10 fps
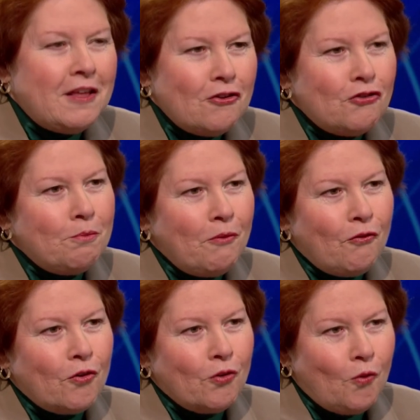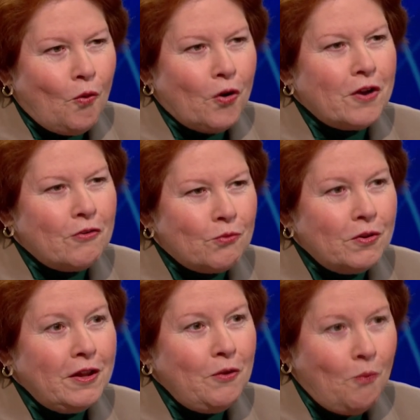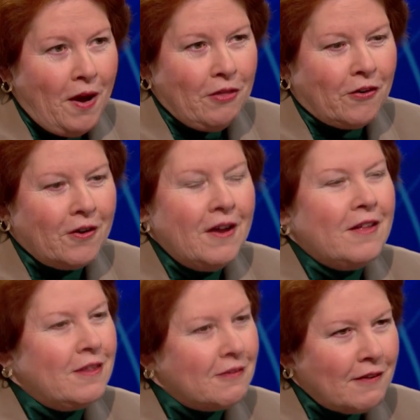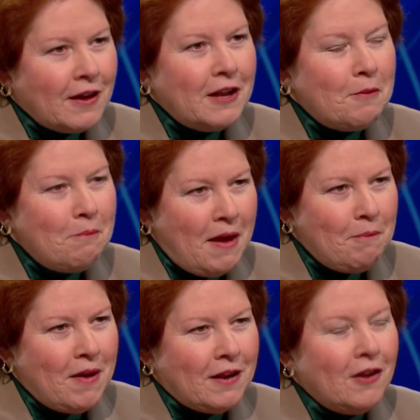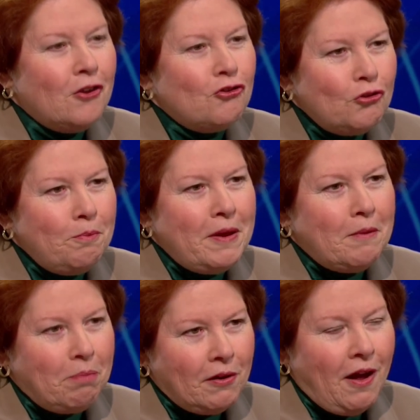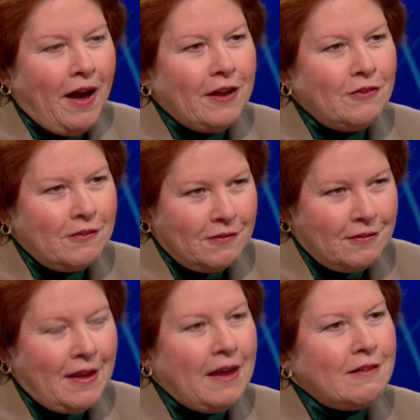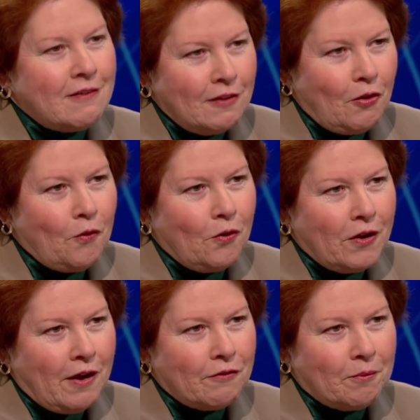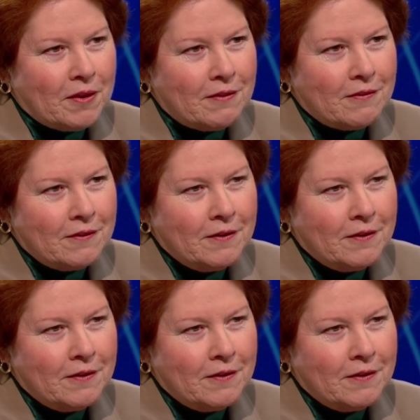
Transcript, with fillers: the issue before the court is really whether the Second Amendment should be applied to states and local governments.